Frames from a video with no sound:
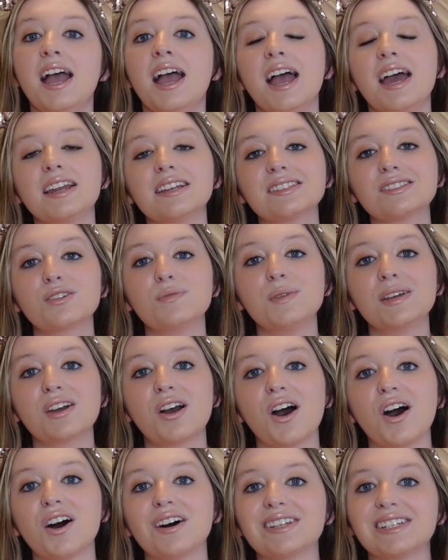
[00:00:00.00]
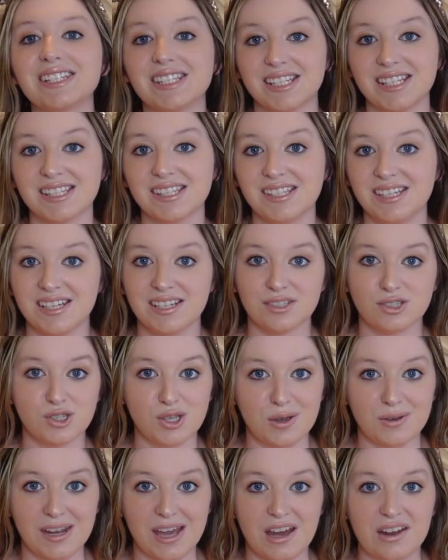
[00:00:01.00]
and it's going to be called Disney
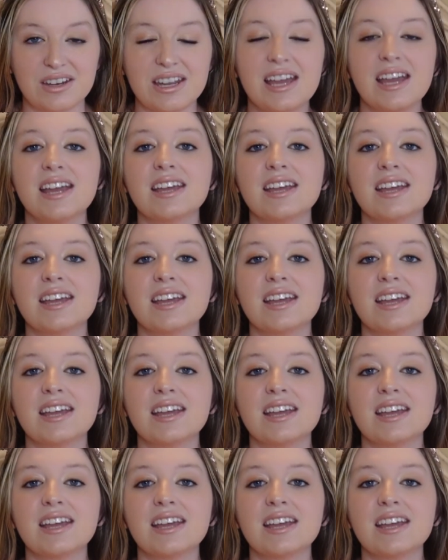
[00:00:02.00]
Showdown.